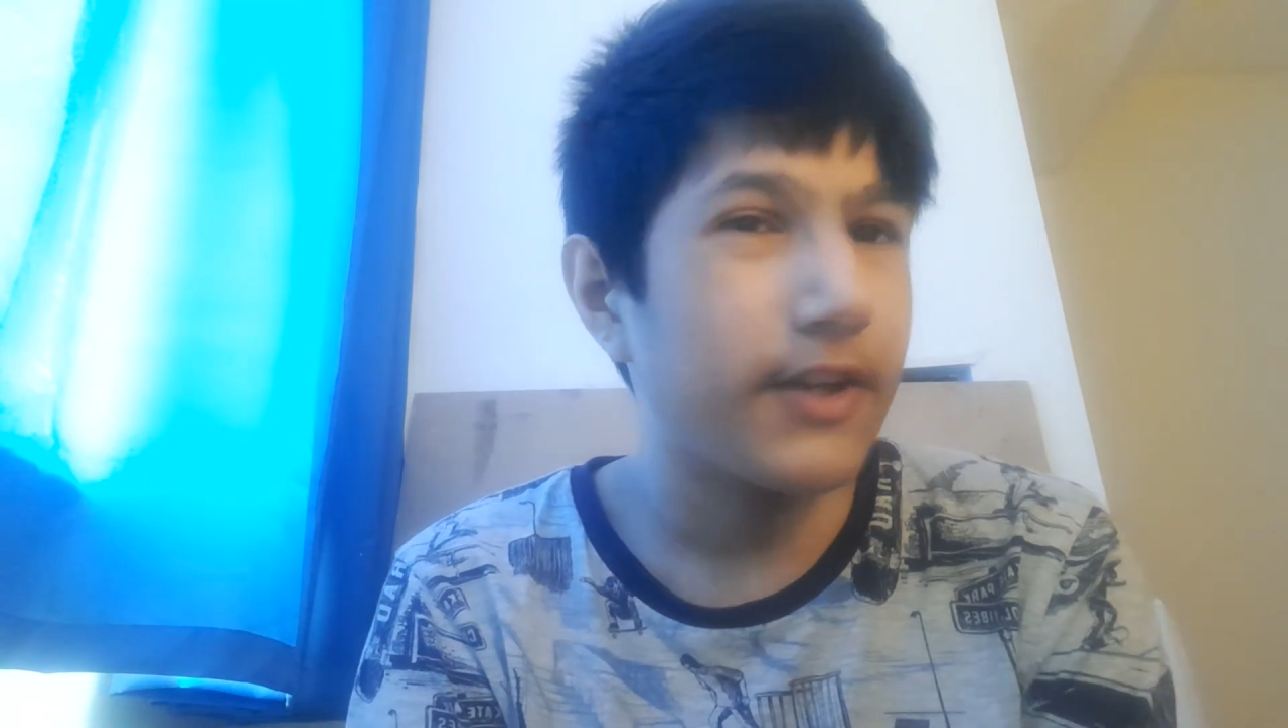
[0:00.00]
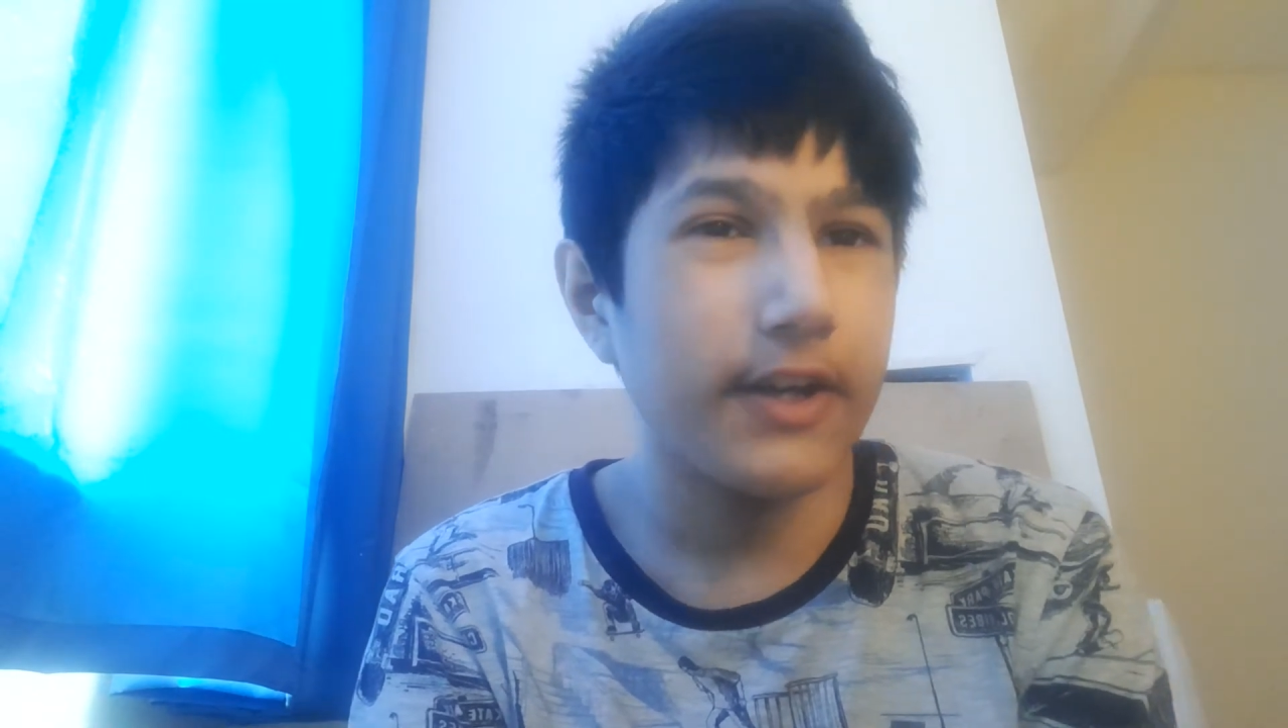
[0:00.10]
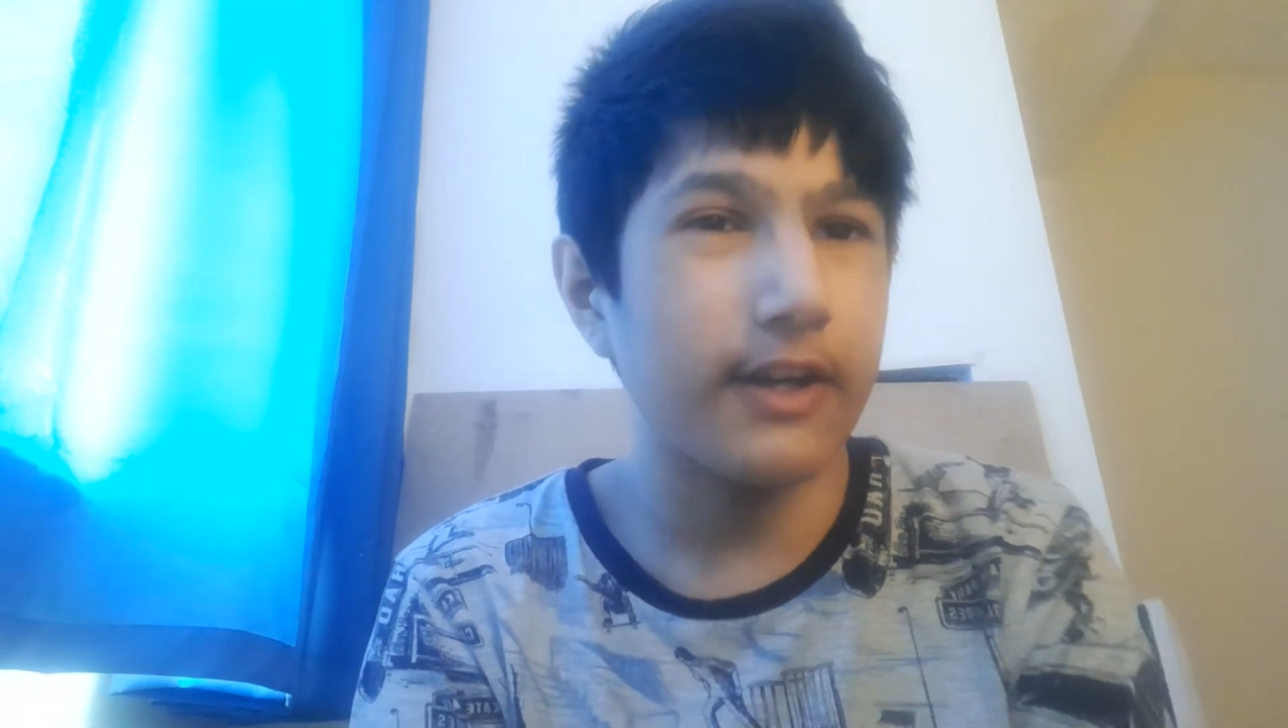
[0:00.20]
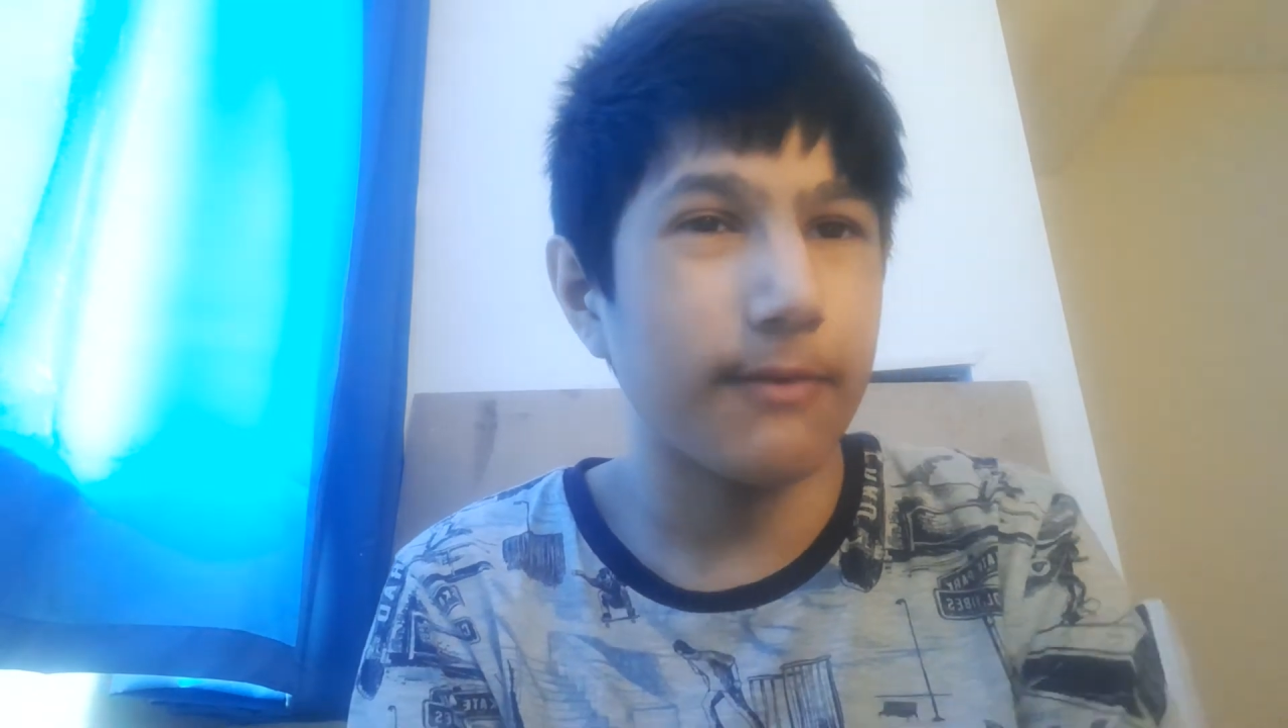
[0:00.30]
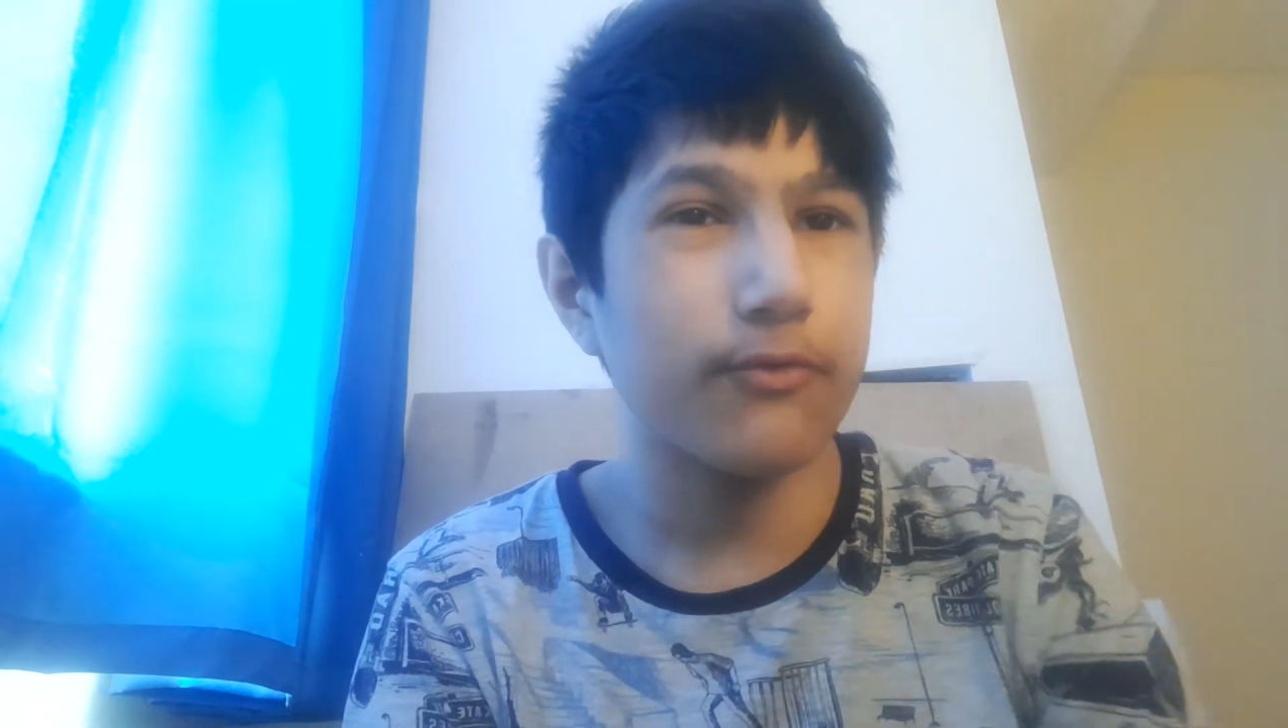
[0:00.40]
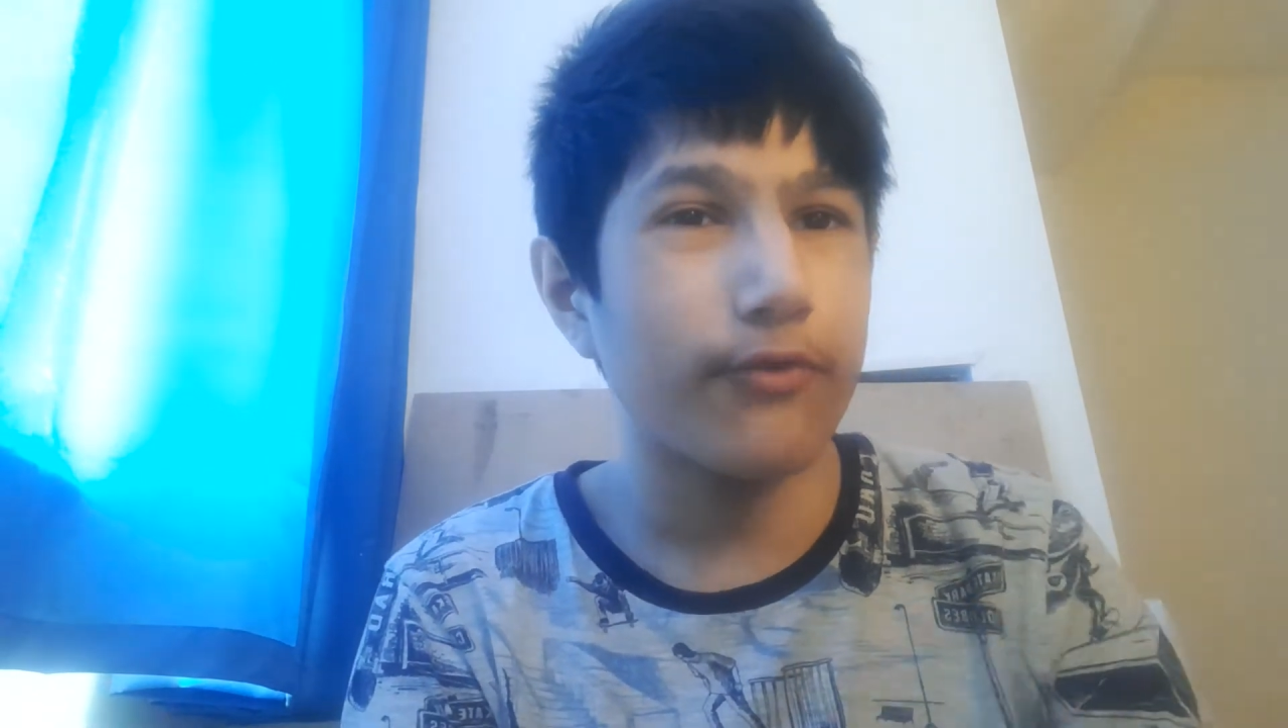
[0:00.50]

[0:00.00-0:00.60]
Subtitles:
like I'm